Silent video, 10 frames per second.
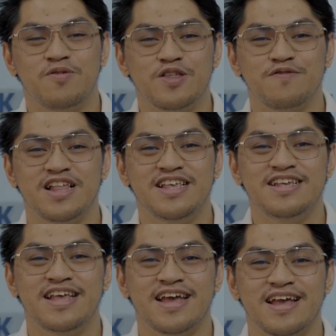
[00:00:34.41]
one of the
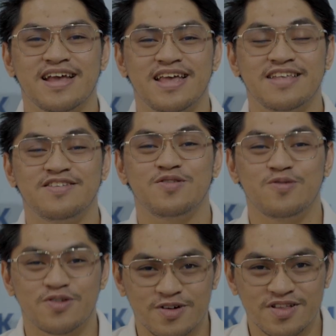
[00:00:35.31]
leading
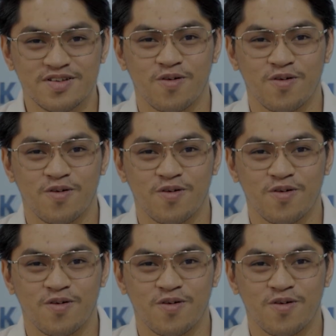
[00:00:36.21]
institutions